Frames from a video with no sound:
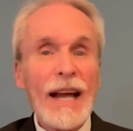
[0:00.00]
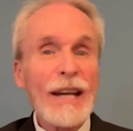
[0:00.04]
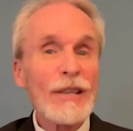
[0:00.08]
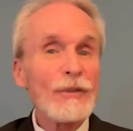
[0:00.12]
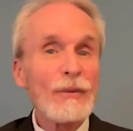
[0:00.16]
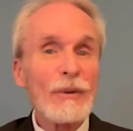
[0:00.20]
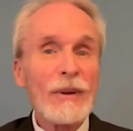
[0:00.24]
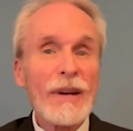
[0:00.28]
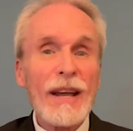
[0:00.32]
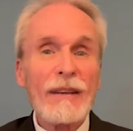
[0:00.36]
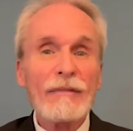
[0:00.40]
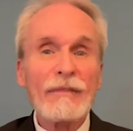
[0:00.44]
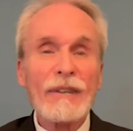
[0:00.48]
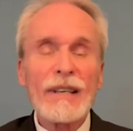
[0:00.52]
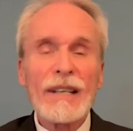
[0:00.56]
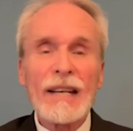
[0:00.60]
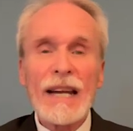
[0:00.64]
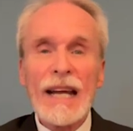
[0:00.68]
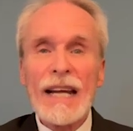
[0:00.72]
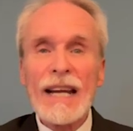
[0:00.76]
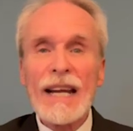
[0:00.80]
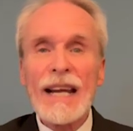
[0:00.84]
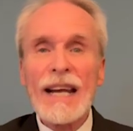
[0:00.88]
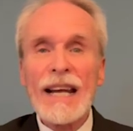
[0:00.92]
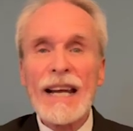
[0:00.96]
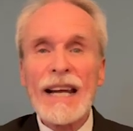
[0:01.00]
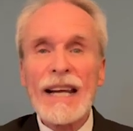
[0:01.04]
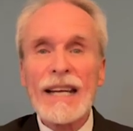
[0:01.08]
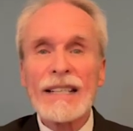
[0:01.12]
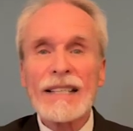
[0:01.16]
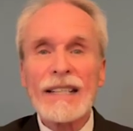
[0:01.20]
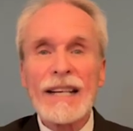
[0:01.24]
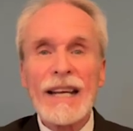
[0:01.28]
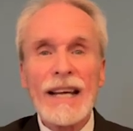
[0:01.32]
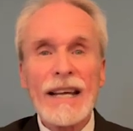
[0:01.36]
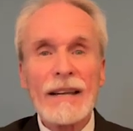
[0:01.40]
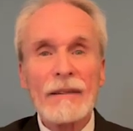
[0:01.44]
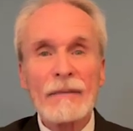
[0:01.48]
I do it every day,
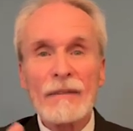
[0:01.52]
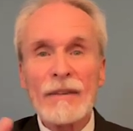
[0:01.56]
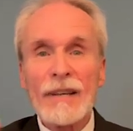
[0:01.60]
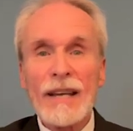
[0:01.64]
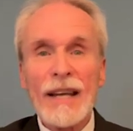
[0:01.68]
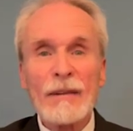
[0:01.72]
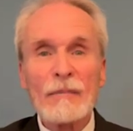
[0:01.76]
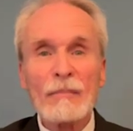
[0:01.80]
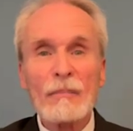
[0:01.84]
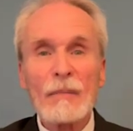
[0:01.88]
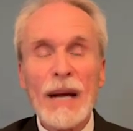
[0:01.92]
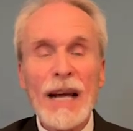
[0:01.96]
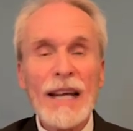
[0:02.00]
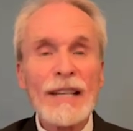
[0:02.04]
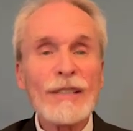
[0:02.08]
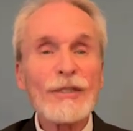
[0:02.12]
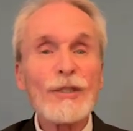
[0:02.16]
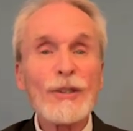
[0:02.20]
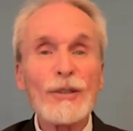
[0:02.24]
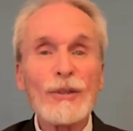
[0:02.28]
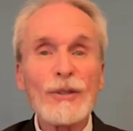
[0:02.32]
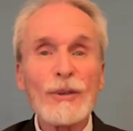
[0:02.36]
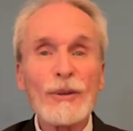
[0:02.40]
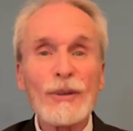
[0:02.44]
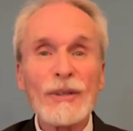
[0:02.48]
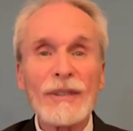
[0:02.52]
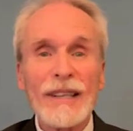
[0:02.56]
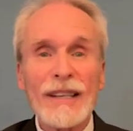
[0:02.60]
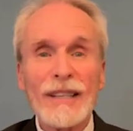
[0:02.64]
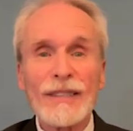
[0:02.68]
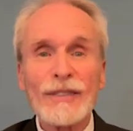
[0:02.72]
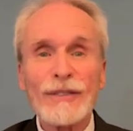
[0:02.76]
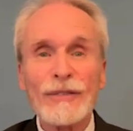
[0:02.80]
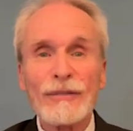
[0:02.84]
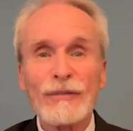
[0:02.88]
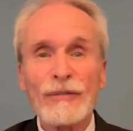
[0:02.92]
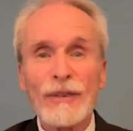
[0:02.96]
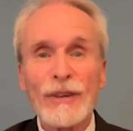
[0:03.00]
and I get my to-do
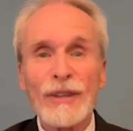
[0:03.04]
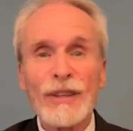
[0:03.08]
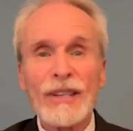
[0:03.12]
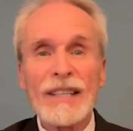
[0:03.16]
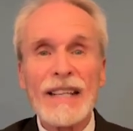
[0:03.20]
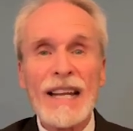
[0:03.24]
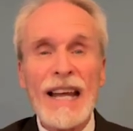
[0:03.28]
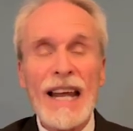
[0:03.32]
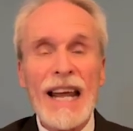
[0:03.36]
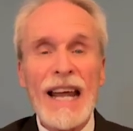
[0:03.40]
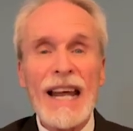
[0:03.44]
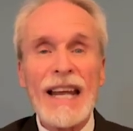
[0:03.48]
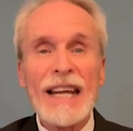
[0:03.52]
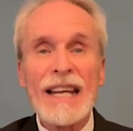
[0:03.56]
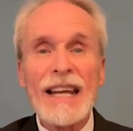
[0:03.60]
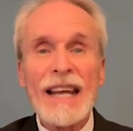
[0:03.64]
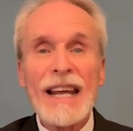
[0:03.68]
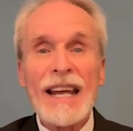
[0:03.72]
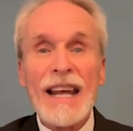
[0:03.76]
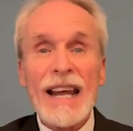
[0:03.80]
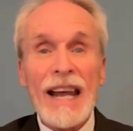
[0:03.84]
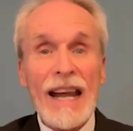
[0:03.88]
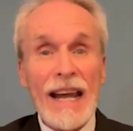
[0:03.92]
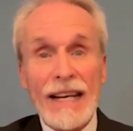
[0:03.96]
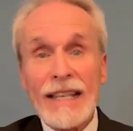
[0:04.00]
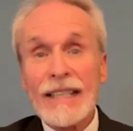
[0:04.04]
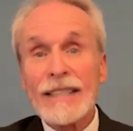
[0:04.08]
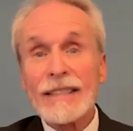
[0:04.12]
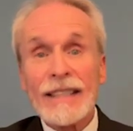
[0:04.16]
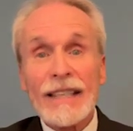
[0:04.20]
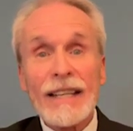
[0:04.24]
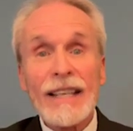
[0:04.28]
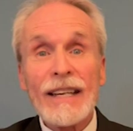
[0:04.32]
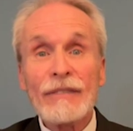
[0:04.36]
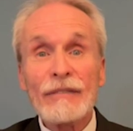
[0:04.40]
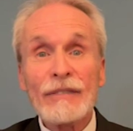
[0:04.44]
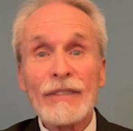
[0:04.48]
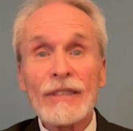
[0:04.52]
list for the day, and it
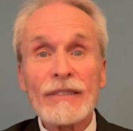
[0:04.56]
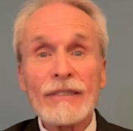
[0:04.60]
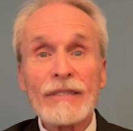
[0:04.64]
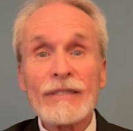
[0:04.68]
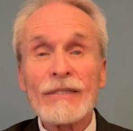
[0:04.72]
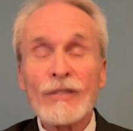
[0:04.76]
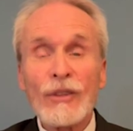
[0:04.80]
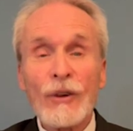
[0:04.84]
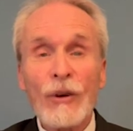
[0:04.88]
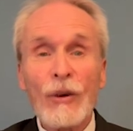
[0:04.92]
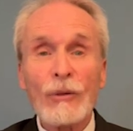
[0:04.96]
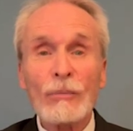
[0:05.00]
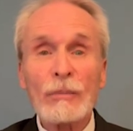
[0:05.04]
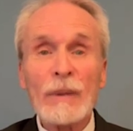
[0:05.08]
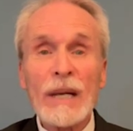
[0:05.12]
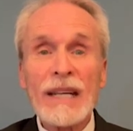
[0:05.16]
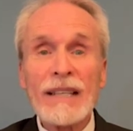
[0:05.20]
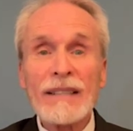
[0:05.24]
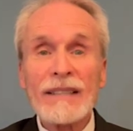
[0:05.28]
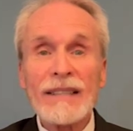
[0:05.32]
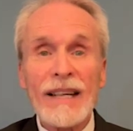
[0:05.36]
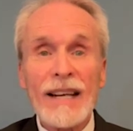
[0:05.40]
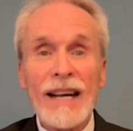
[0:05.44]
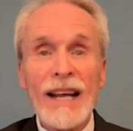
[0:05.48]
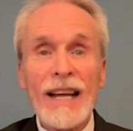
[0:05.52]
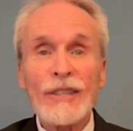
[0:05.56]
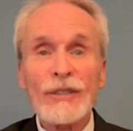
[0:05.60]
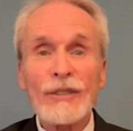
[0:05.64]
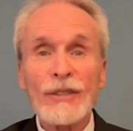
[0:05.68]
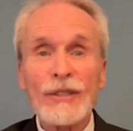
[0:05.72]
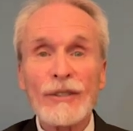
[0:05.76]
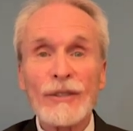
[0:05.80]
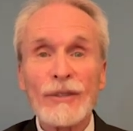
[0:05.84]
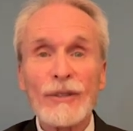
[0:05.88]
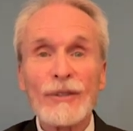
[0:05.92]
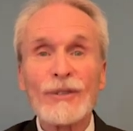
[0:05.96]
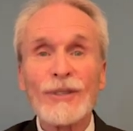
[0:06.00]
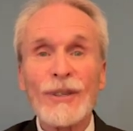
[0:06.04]
even told me that I
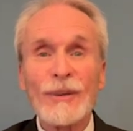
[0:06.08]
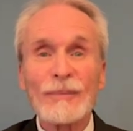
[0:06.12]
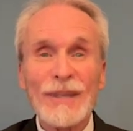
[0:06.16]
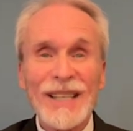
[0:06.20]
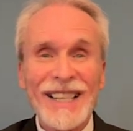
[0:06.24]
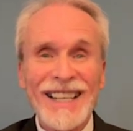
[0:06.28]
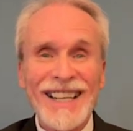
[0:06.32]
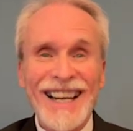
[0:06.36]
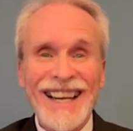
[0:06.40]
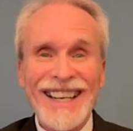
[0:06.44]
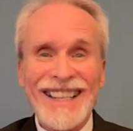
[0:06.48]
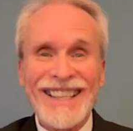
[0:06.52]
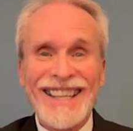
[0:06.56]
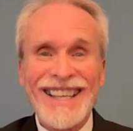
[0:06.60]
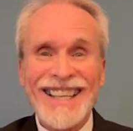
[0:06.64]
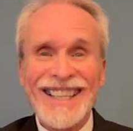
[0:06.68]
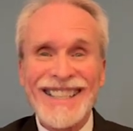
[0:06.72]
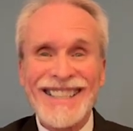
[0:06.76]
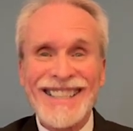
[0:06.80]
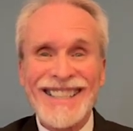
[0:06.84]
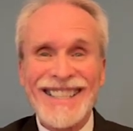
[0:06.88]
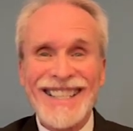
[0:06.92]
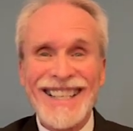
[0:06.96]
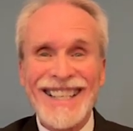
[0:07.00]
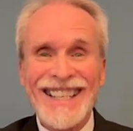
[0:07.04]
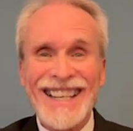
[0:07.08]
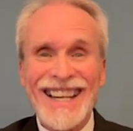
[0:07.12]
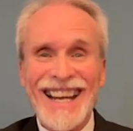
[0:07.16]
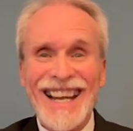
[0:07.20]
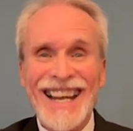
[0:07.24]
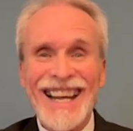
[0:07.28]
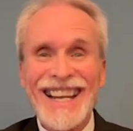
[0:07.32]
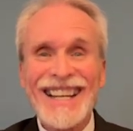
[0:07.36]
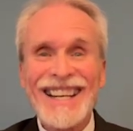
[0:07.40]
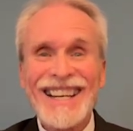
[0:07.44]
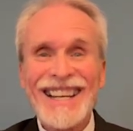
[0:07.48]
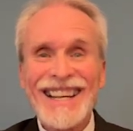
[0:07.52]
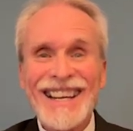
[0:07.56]
should do something like this
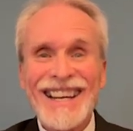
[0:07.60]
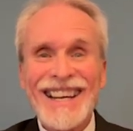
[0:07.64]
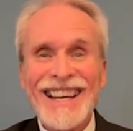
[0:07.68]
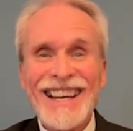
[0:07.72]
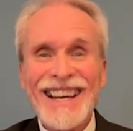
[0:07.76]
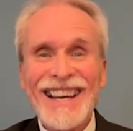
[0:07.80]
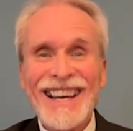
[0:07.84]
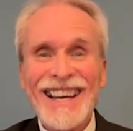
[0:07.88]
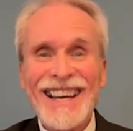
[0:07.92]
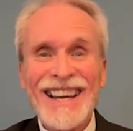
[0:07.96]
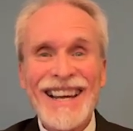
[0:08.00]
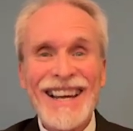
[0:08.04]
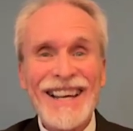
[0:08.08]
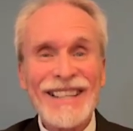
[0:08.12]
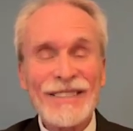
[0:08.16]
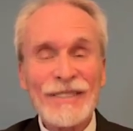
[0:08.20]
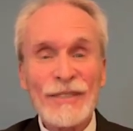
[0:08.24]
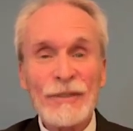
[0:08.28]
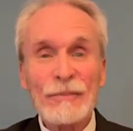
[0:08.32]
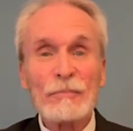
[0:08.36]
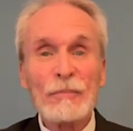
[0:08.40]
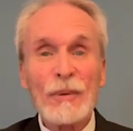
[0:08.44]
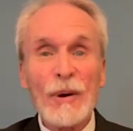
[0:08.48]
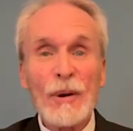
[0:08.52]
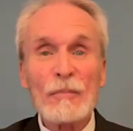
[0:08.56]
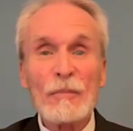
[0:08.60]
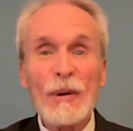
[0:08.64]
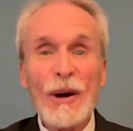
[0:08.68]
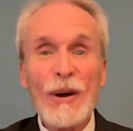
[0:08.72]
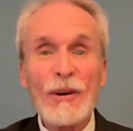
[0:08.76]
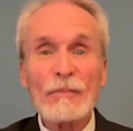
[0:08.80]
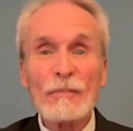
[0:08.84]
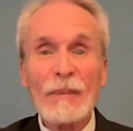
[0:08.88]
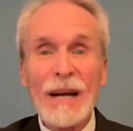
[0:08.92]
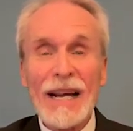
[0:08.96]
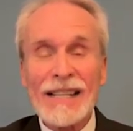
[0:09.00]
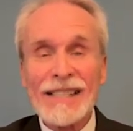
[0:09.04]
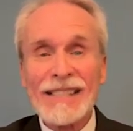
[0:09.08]
today to
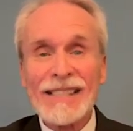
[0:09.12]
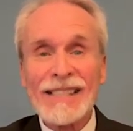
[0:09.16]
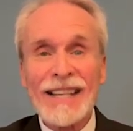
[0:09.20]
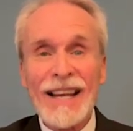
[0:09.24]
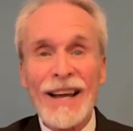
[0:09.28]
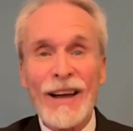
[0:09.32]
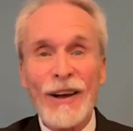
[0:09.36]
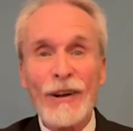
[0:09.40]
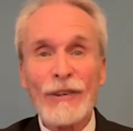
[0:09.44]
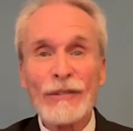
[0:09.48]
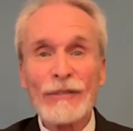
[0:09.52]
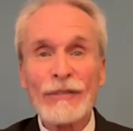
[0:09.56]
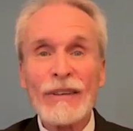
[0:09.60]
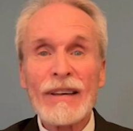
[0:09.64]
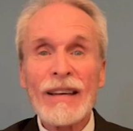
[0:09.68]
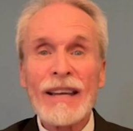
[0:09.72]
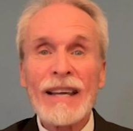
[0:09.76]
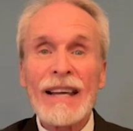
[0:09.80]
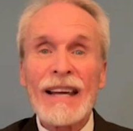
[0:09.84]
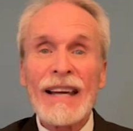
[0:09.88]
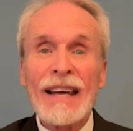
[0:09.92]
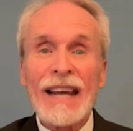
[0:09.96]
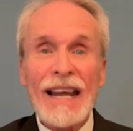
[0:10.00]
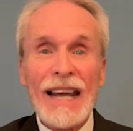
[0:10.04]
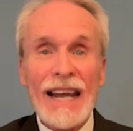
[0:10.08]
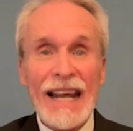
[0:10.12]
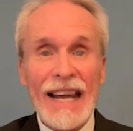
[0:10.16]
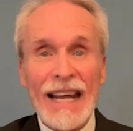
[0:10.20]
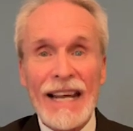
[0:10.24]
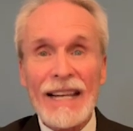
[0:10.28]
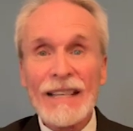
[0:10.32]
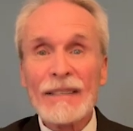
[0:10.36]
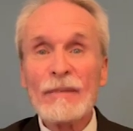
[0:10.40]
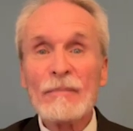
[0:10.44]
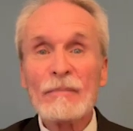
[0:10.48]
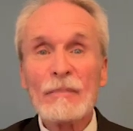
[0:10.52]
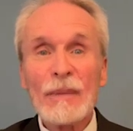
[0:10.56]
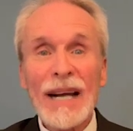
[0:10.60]
promote myself
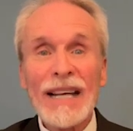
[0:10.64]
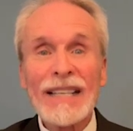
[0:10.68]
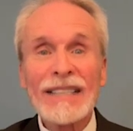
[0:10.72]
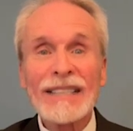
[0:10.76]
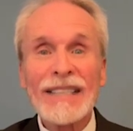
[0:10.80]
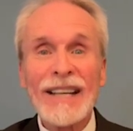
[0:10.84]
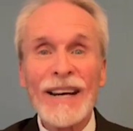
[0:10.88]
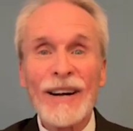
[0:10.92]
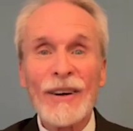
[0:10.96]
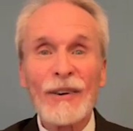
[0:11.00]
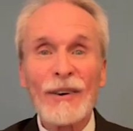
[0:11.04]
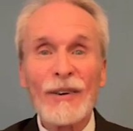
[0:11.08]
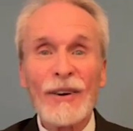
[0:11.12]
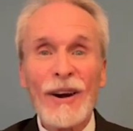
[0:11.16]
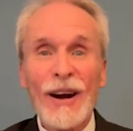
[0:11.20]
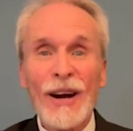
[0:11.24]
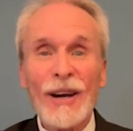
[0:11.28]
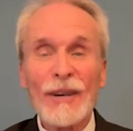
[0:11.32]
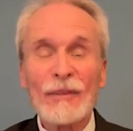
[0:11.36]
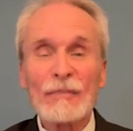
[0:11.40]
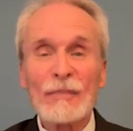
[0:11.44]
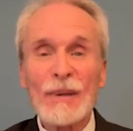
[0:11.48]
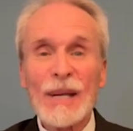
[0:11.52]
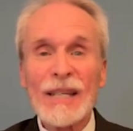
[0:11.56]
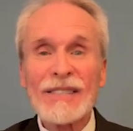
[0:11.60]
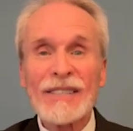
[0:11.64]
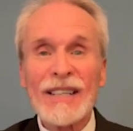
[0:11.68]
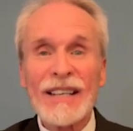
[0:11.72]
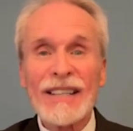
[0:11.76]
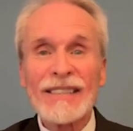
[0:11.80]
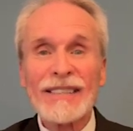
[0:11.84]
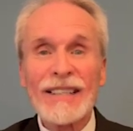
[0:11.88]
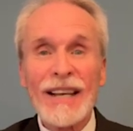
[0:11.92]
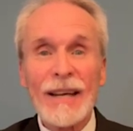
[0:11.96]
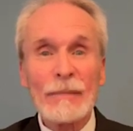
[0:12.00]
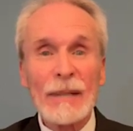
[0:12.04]
and my tarot card business.